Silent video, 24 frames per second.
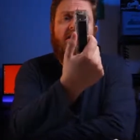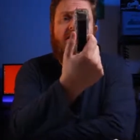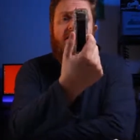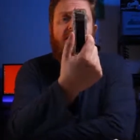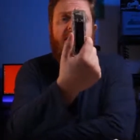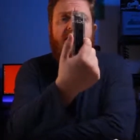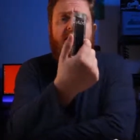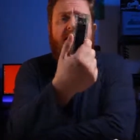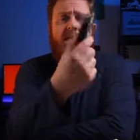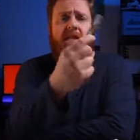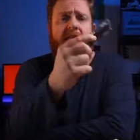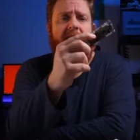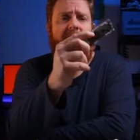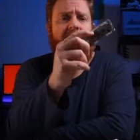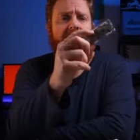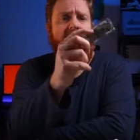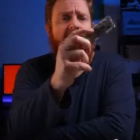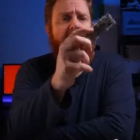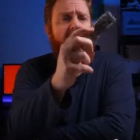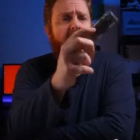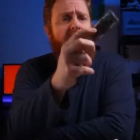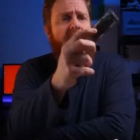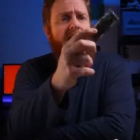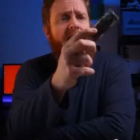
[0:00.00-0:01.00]
So that's
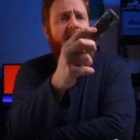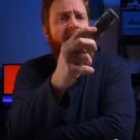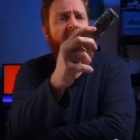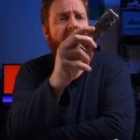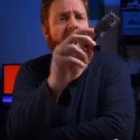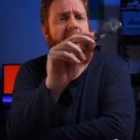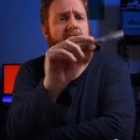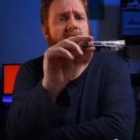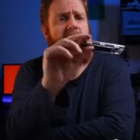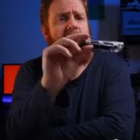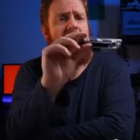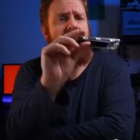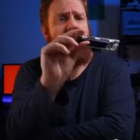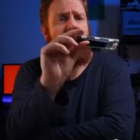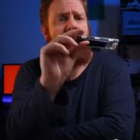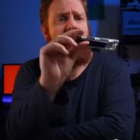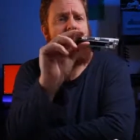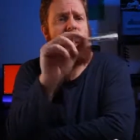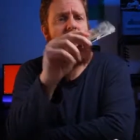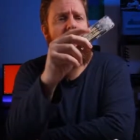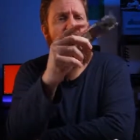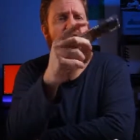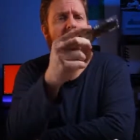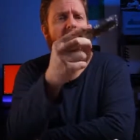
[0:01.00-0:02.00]
it. It was
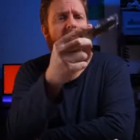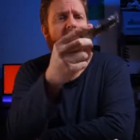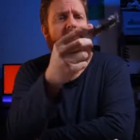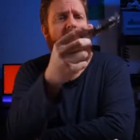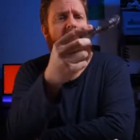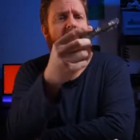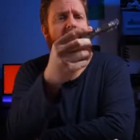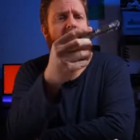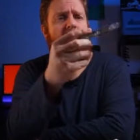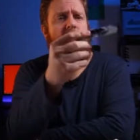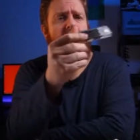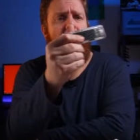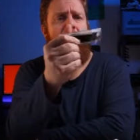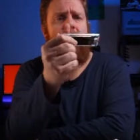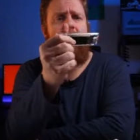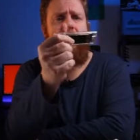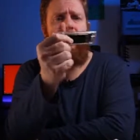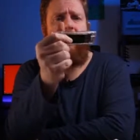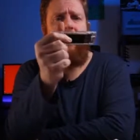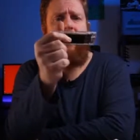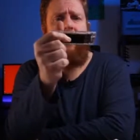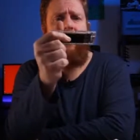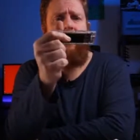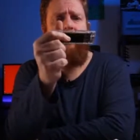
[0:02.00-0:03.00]
pretty simple to do.
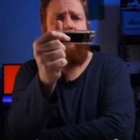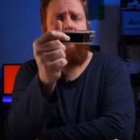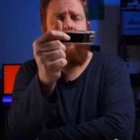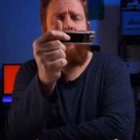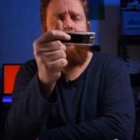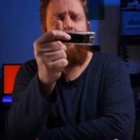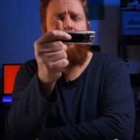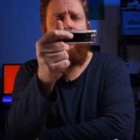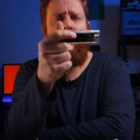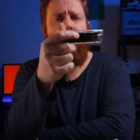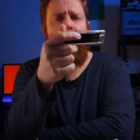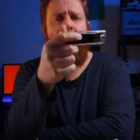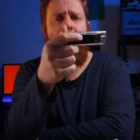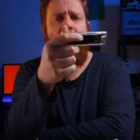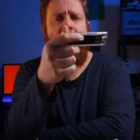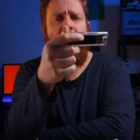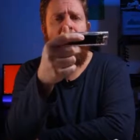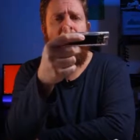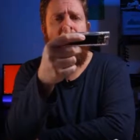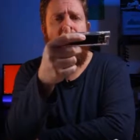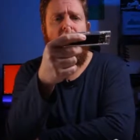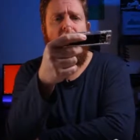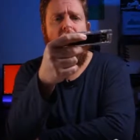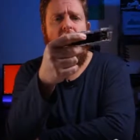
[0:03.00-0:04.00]
I'm not going to go
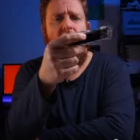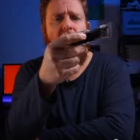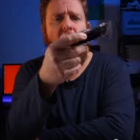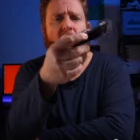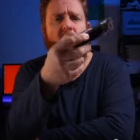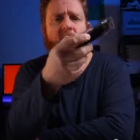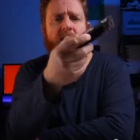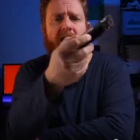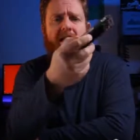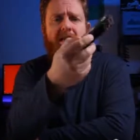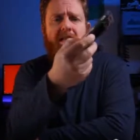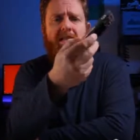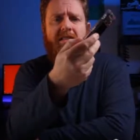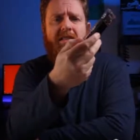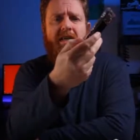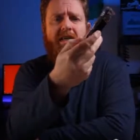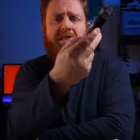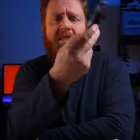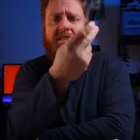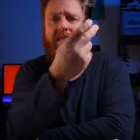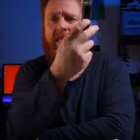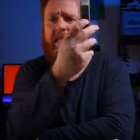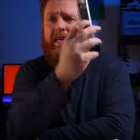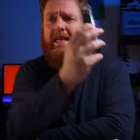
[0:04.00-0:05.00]
further with any
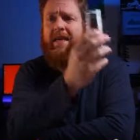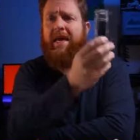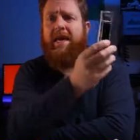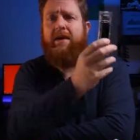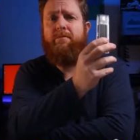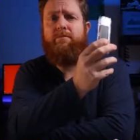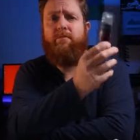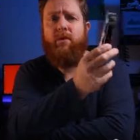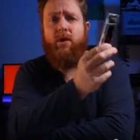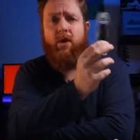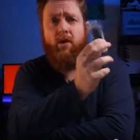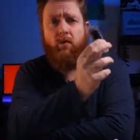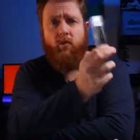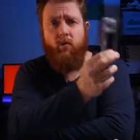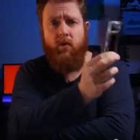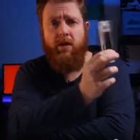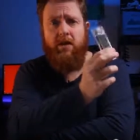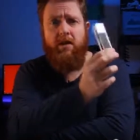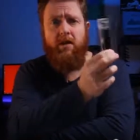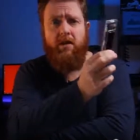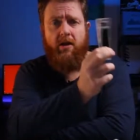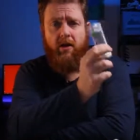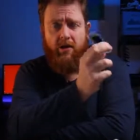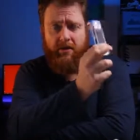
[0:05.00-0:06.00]
testing yet, but I
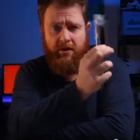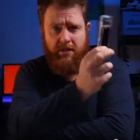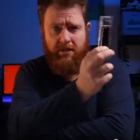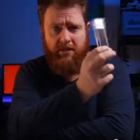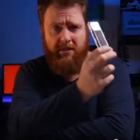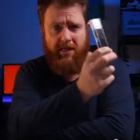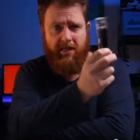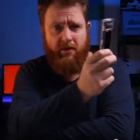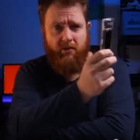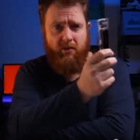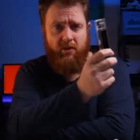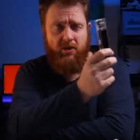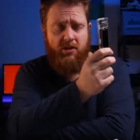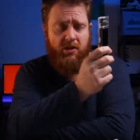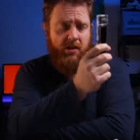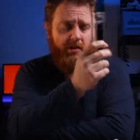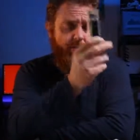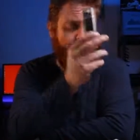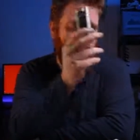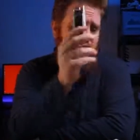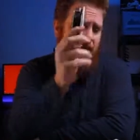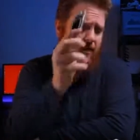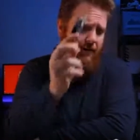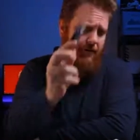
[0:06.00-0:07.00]
will on the TechWizTime
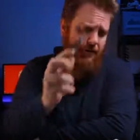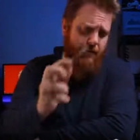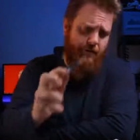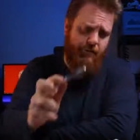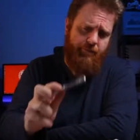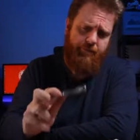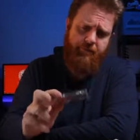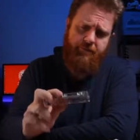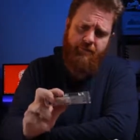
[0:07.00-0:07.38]
channel.